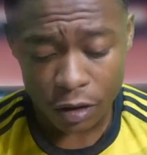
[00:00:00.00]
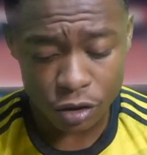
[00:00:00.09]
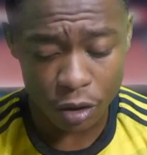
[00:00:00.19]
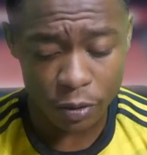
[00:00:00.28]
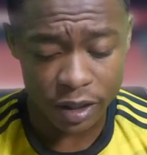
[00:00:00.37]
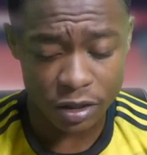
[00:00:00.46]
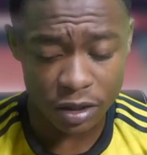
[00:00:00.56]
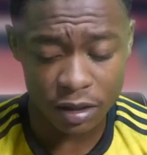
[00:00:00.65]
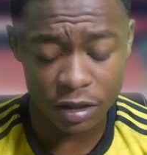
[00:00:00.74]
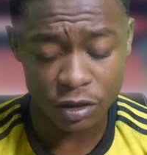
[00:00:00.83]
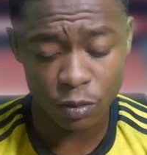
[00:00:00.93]
So it
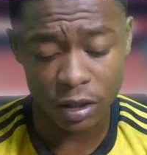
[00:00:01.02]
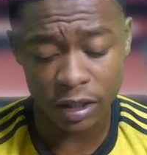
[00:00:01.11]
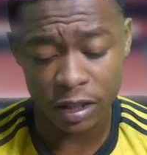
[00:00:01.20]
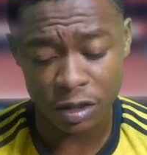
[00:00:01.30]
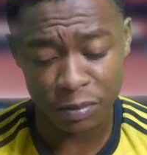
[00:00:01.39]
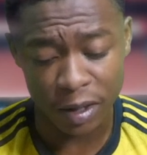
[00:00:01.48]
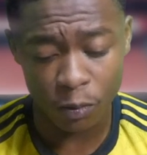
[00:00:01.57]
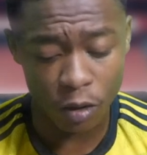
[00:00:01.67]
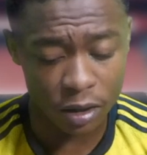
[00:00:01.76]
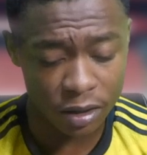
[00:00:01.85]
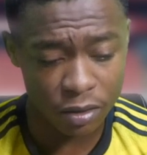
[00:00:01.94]
is what it is, man.
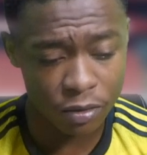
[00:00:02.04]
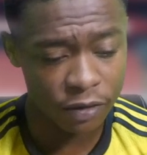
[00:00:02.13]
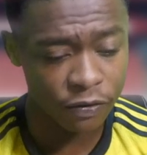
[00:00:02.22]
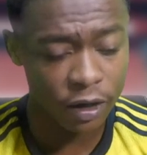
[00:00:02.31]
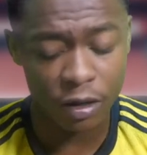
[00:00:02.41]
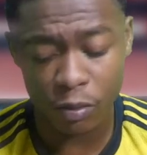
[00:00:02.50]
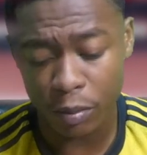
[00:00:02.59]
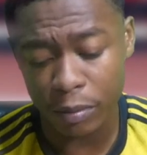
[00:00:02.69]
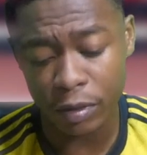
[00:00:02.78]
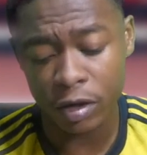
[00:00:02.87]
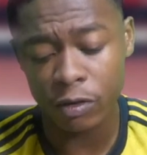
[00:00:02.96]
1-0, if I can
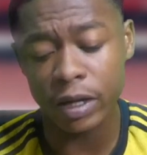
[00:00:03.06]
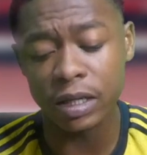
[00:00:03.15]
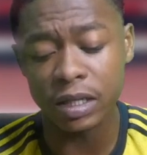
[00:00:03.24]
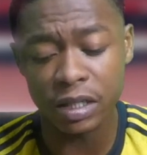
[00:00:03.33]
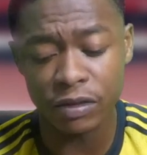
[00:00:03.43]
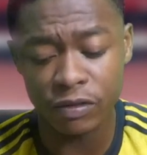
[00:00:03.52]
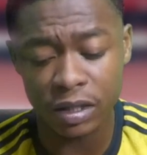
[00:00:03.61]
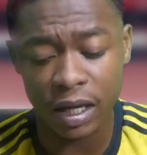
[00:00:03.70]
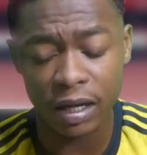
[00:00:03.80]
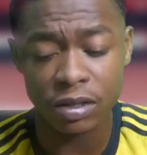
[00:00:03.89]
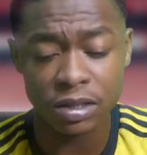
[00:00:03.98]
remember correctly. Levy
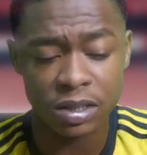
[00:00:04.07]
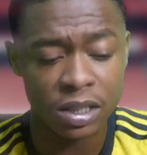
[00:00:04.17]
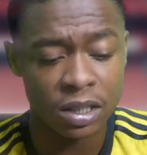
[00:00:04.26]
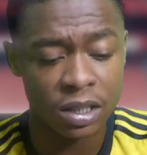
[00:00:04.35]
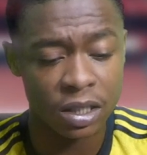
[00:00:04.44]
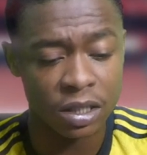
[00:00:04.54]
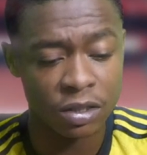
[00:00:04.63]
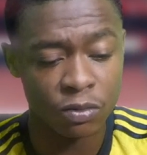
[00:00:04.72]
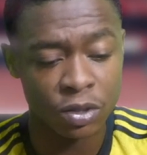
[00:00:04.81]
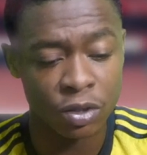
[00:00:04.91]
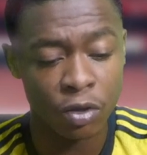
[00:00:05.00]
Lang conceded it
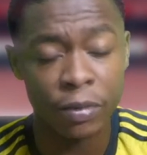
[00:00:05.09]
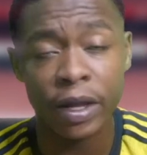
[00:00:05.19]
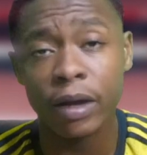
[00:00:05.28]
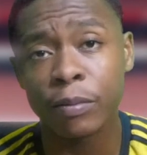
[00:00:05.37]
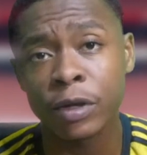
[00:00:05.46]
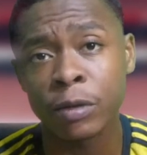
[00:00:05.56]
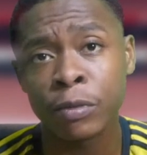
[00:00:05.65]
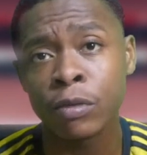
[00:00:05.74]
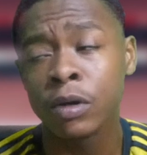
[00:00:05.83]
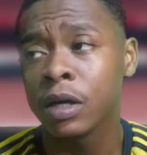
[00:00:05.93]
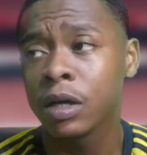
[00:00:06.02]
into his own net,
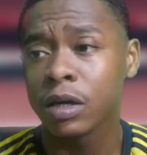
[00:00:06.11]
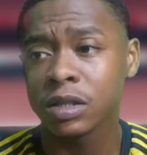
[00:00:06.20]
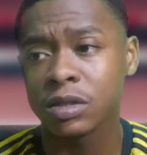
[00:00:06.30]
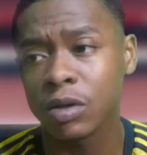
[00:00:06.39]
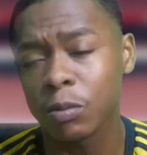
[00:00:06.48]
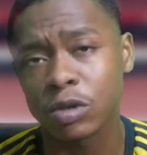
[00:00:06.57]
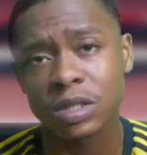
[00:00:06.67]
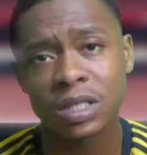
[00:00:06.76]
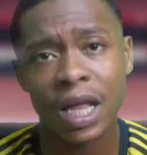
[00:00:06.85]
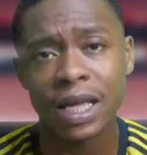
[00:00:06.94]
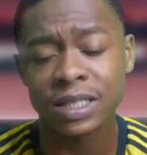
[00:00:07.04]
people. Somewhat
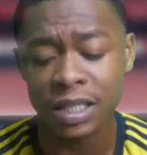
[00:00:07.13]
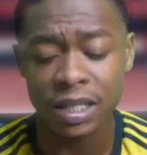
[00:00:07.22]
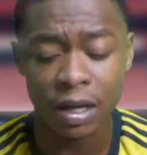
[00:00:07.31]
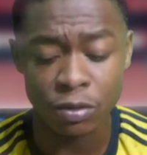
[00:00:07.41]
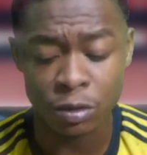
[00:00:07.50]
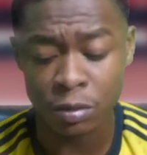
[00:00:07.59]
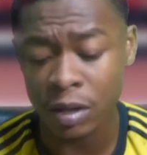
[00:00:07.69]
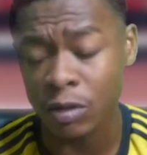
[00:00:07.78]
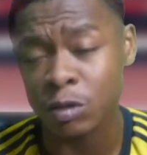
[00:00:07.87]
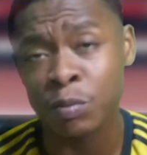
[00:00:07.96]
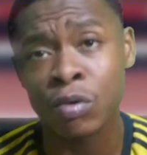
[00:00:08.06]
sliced it. That was
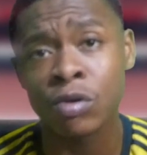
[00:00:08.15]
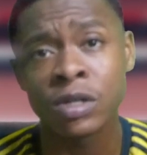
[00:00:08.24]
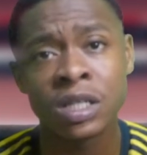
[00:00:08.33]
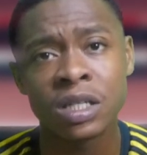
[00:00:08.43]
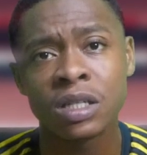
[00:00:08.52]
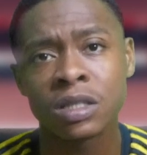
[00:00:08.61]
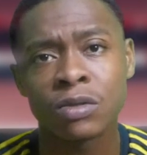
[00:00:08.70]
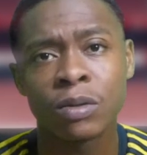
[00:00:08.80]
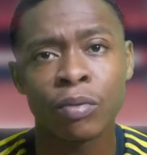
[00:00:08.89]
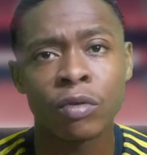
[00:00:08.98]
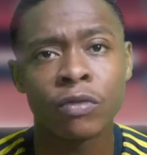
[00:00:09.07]
poor, and he needs to
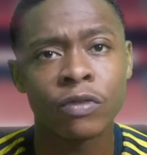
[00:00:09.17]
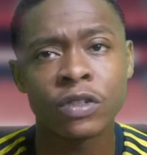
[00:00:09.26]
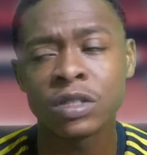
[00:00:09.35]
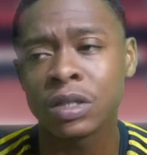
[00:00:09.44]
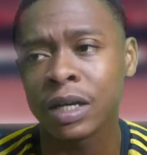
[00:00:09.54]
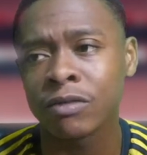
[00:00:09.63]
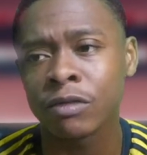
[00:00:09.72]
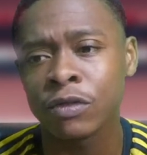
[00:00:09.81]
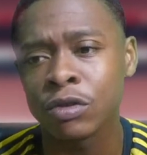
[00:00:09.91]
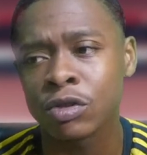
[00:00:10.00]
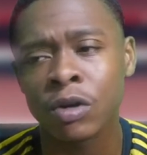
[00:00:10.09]
improve if he's going to have a
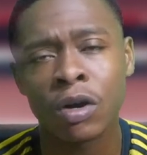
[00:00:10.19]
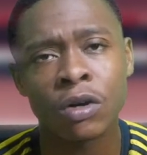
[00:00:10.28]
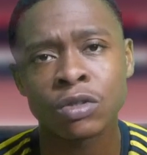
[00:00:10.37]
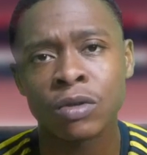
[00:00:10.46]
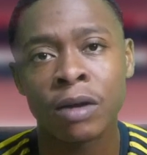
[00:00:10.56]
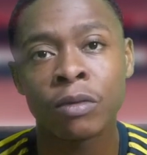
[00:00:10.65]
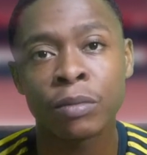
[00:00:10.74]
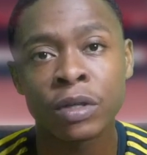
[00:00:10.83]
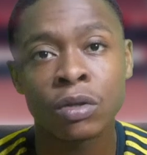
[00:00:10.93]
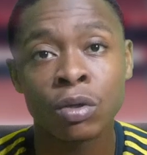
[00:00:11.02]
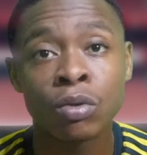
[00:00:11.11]
future at Arsenal. I haven't
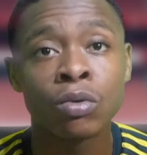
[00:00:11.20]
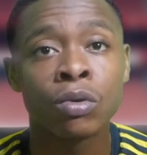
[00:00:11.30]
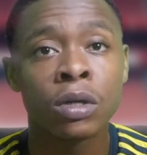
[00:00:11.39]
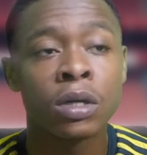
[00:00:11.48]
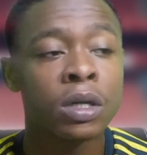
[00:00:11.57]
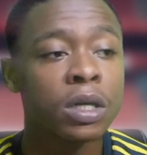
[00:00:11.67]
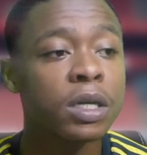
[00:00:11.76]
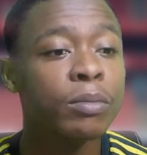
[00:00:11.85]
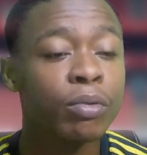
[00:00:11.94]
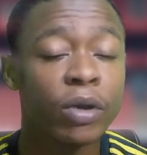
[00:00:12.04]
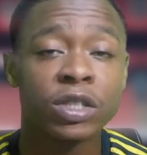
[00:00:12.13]
been too
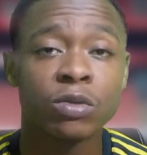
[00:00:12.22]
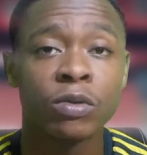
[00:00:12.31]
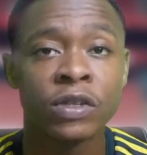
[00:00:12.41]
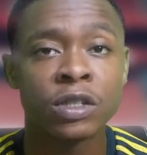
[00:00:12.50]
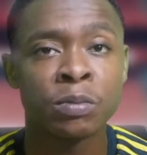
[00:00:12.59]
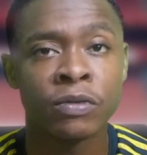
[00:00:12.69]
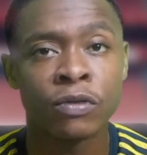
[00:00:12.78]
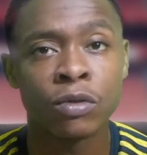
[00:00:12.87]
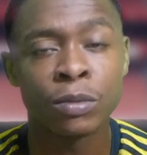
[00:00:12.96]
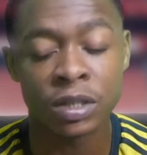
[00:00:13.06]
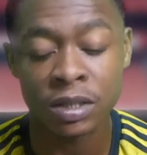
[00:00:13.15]
impressed with his
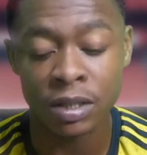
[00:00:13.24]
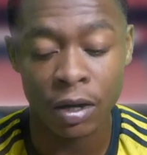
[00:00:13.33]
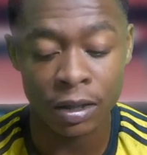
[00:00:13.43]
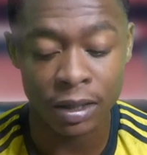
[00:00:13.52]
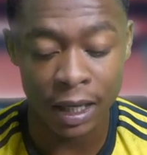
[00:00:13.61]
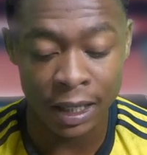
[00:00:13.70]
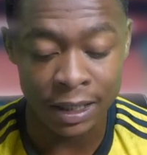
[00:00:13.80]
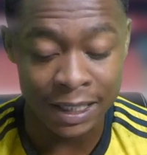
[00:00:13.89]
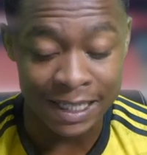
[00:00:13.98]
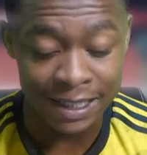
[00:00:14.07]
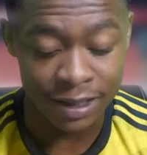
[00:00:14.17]
performances at
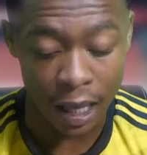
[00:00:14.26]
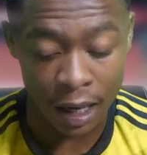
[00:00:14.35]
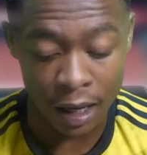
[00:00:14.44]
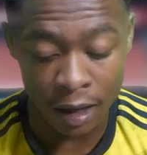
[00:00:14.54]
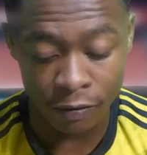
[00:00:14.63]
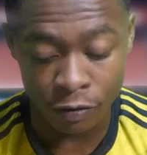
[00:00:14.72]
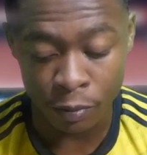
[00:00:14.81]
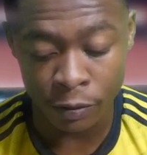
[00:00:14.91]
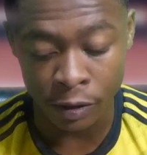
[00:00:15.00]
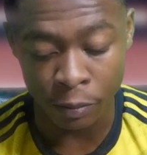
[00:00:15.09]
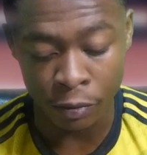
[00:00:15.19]
under-18s level,
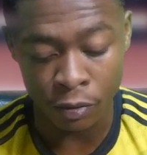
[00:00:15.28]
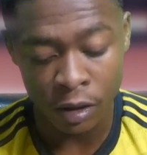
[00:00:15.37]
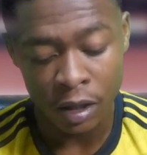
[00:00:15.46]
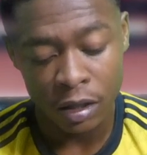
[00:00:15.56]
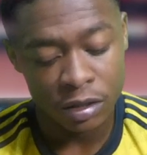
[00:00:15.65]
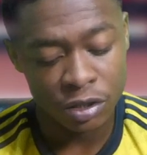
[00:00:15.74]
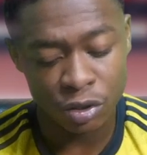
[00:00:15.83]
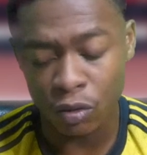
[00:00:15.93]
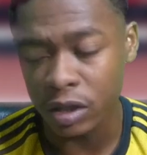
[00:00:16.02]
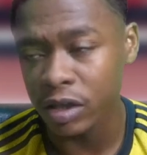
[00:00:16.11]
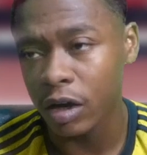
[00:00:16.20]
people.
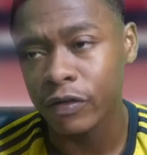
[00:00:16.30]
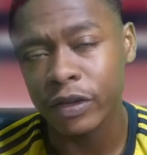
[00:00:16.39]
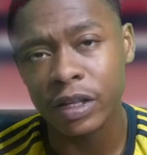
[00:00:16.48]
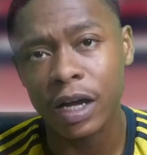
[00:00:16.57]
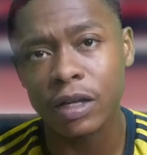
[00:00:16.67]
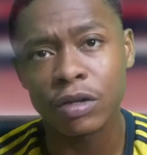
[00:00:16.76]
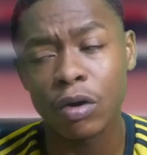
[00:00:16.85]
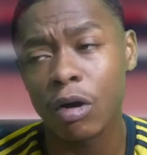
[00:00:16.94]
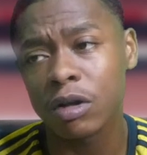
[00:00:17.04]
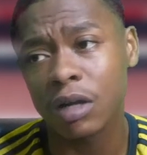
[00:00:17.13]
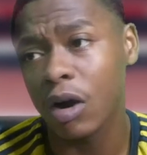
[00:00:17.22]
Shortly after that, you
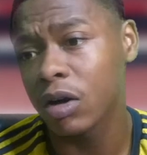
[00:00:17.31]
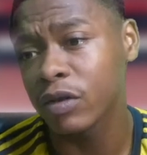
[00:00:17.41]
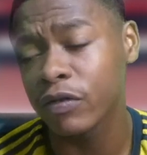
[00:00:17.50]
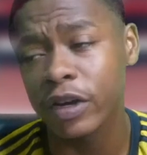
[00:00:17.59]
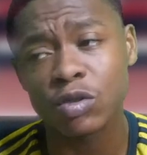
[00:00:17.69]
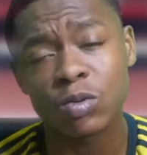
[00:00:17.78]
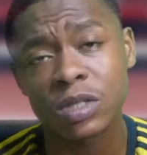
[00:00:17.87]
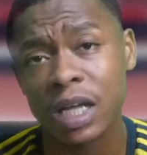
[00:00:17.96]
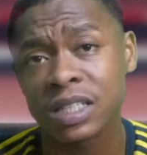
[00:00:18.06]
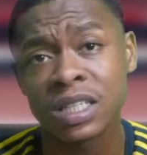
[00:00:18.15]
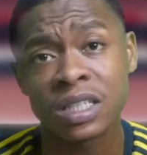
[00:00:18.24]
know, our defence was
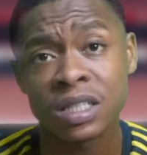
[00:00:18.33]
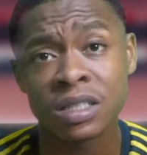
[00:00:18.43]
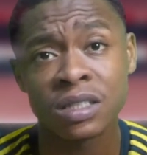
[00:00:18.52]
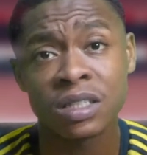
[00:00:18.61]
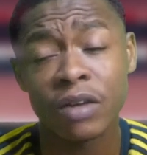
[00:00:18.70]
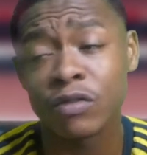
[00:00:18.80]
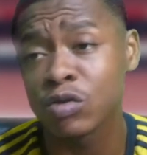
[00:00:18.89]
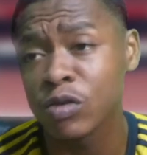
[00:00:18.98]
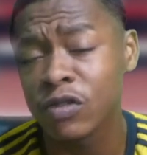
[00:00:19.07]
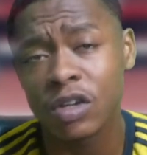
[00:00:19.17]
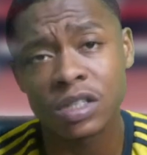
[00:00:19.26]
at sixes and sevens.
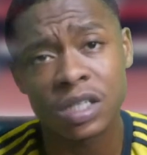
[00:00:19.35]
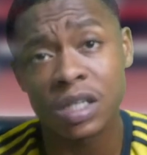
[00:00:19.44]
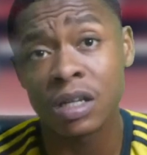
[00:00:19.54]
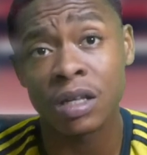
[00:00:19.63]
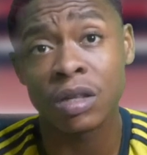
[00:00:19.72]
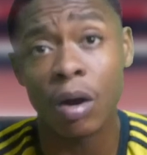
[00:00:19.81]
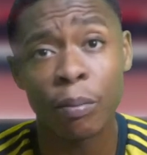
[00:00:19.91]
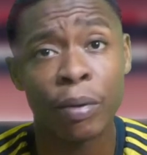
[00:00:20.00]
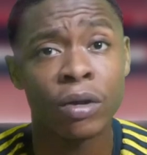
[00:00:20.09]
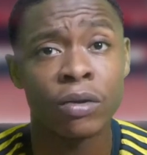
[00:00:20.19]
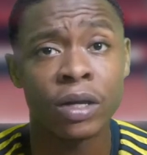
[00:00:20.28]
We've conceded a dumb
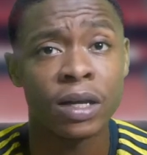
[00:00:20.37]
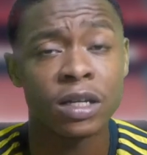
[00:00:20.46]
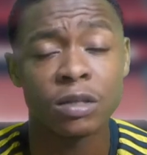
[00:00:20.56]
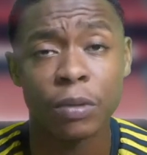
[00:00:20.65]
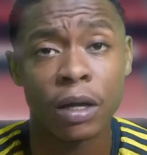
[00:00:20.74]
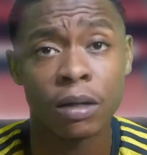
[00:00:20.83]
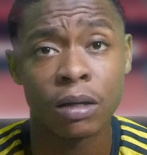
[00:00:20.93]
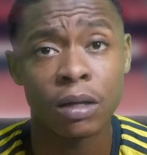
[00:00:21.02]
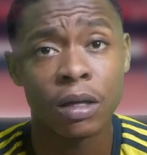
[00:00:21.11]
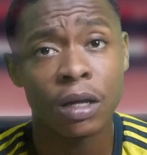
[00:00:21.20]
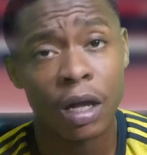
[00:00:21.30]
penalty, and